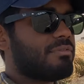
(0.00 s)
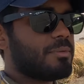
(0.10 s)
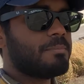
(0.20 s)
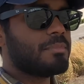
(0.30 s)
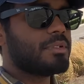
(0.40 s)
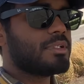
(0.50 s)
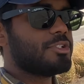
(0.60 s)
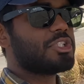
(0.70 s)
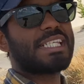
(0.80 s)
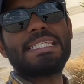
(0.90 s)
of them,
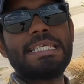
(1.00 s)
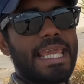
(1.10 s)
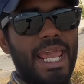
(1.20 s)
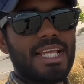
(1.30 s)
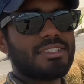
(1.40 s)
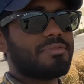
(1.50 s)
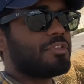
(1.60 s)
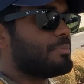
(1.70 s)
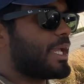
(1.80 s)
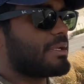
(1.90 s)
just in case if
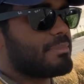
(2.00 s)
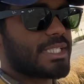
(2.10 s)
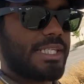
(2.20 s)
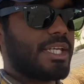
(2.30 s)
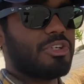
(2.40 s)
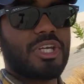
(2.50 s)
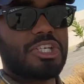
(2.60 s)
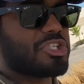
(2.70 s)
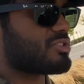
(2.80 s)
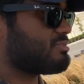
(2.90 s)
you make a mistake, you can
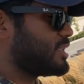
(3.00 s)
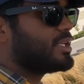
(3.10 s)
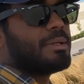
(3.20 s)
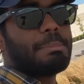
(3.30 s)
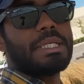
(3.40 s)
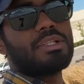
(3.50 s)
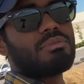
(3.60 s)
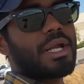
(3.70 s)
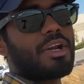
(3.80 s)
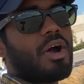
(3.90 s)
just peel it
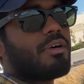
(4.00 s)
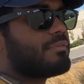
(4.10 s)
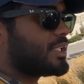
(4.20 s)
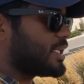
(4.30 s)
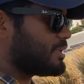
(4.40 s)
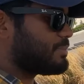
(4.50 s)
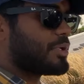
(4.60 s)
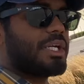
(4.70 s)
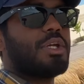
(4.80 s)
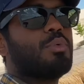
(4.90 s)
right off and then put
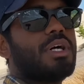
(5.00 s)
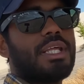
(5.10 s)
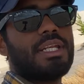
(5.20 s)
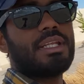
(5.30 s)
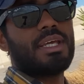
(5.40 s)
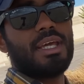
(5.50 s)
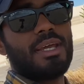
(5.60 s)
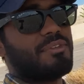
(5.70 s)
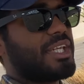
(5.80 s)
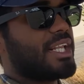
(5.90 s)
a new one in.
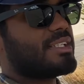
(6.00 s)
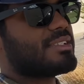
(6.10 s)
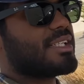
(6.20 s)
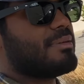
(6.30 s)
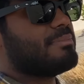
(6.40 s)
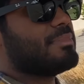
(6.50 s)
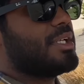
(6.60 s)
If you get some